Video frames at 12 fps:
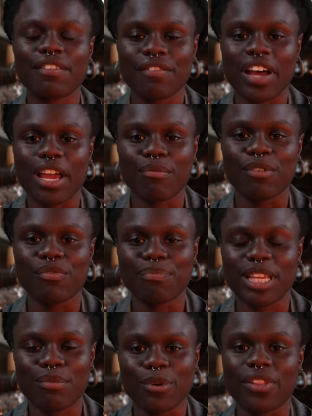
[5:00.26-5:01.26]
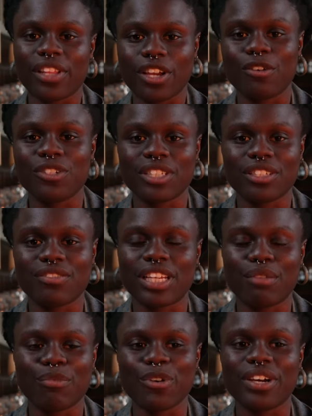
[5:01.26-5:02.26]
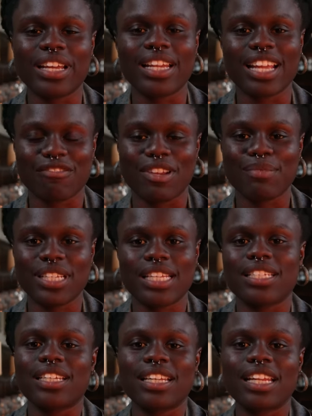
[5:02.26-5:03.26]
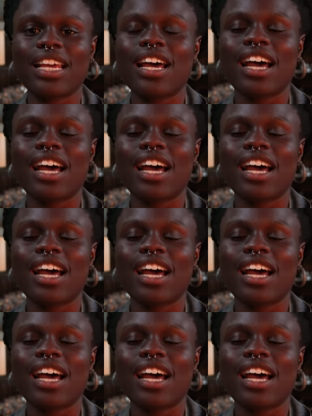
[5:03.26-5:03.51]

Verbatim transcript: the vibe of people and the culture is really important, and reputation.